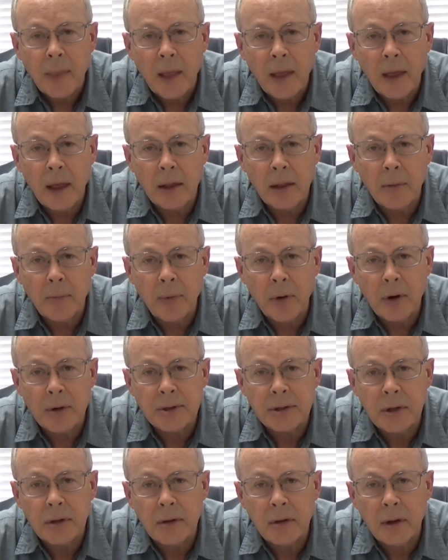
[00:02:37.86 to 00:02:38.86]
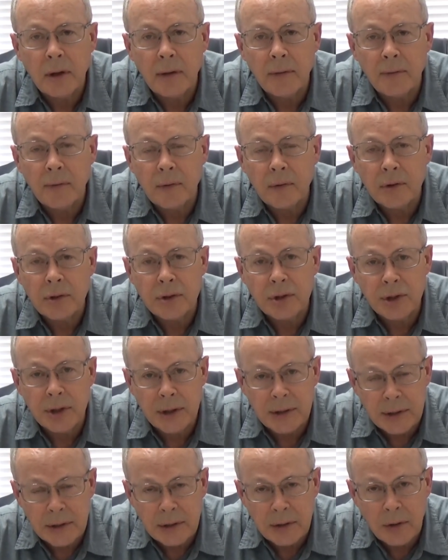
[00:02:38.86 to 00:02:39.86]
in the person of
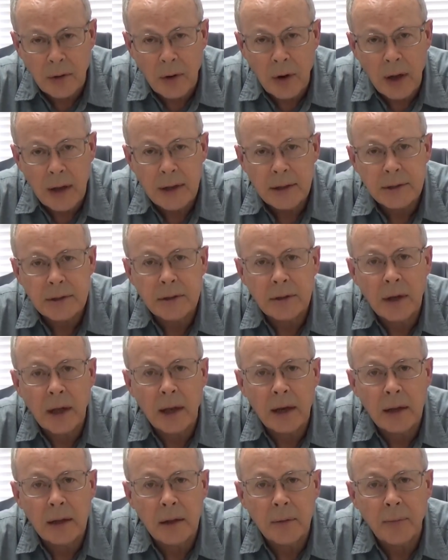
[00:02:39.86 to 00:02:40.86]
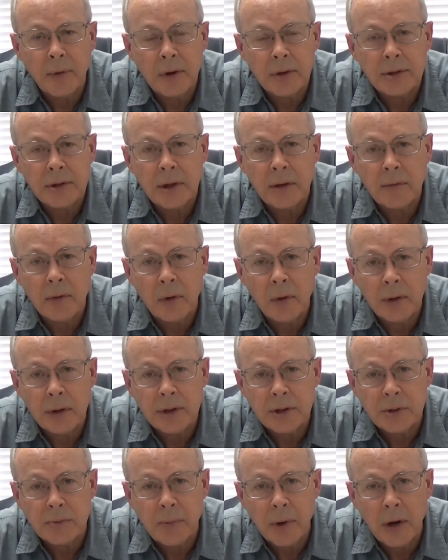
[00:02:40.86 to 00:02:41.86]
Jesus Christ and in the person of the
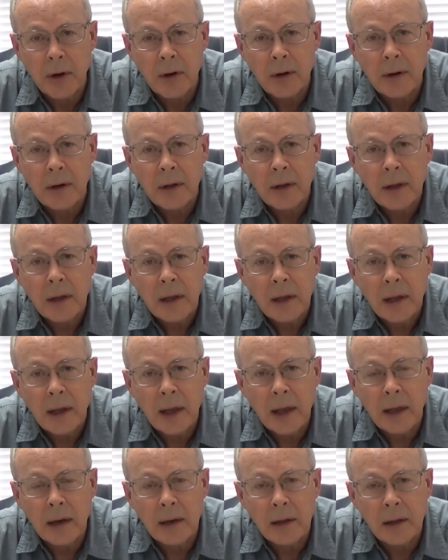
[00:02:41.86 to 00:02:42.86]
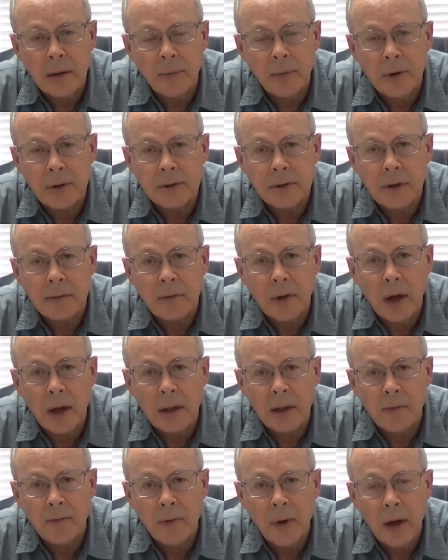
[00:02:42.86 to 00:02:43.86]
Holy Spirit and in the person of
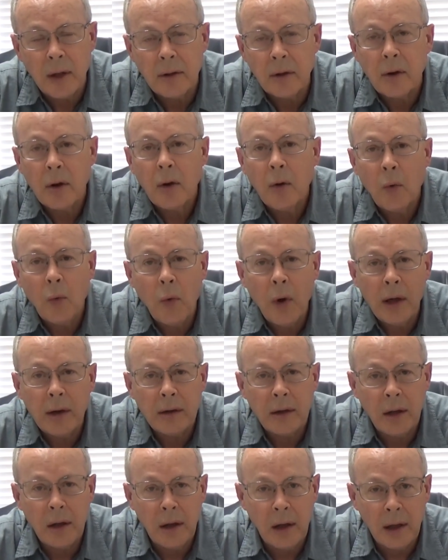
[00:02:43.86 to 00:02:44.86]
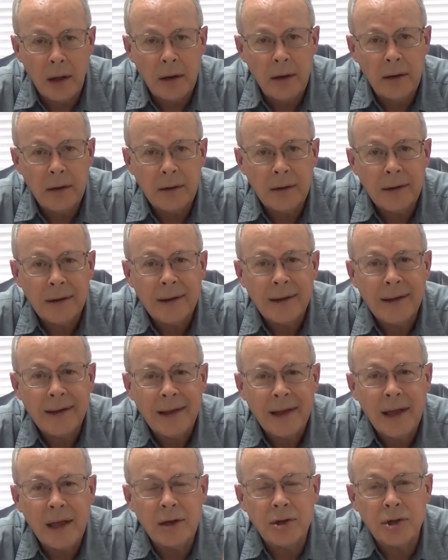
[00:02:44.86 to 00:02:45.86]
God the Father. One God.
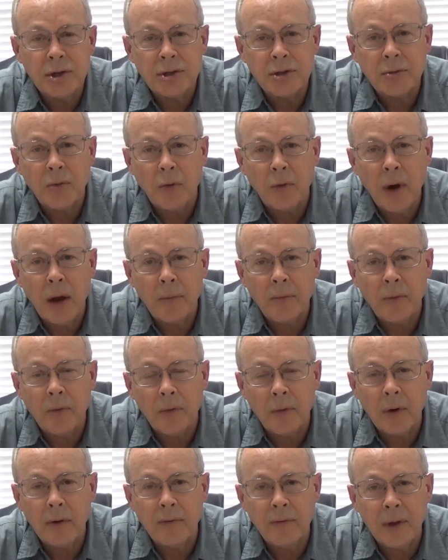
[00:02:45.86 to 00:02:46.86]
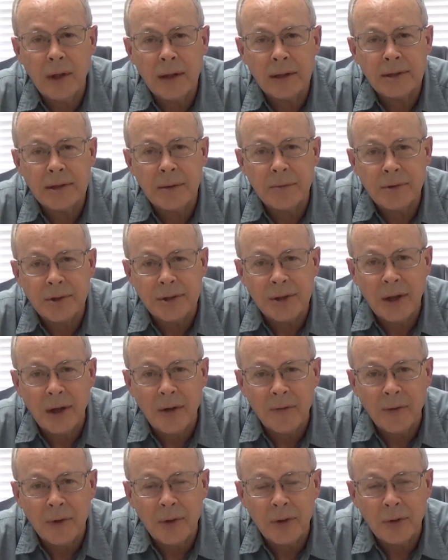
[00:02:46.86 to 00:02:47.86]
He just reveals
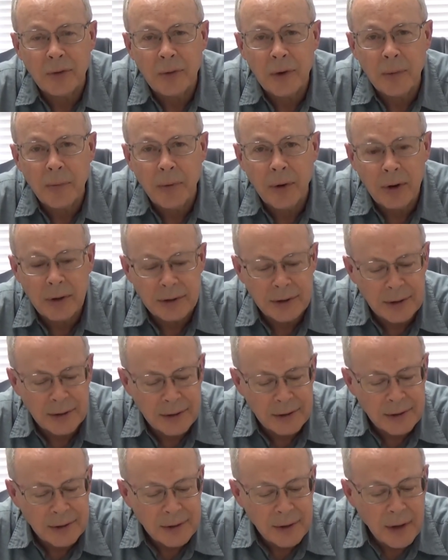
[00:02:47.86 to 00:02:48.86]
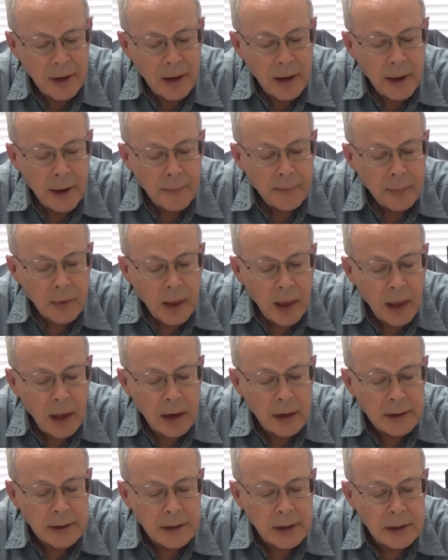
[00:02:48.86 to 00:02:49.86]
himself in three persons.
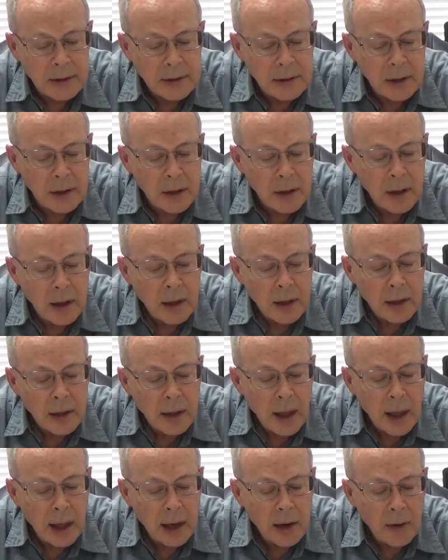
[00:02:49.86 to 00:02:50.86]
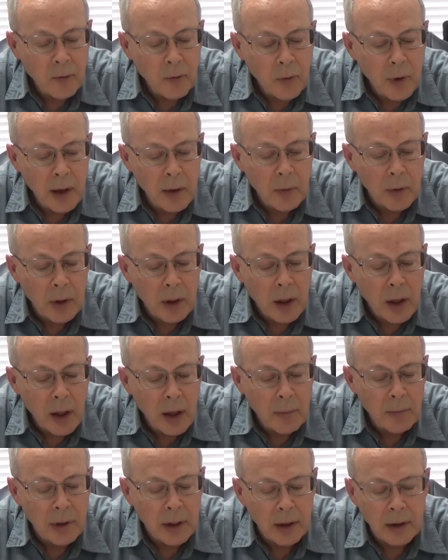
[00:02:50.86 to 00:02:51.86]
And he says, and if we will
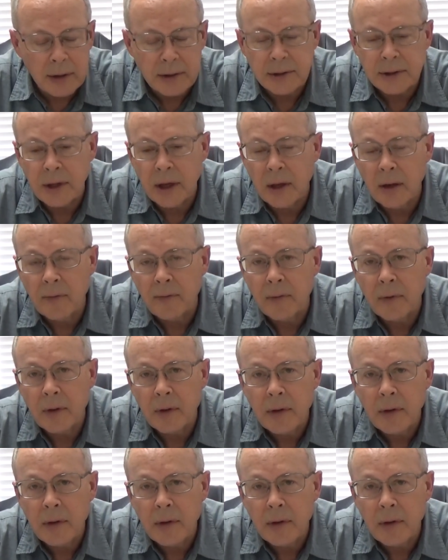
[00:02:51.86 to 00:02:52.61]
humble ourselves.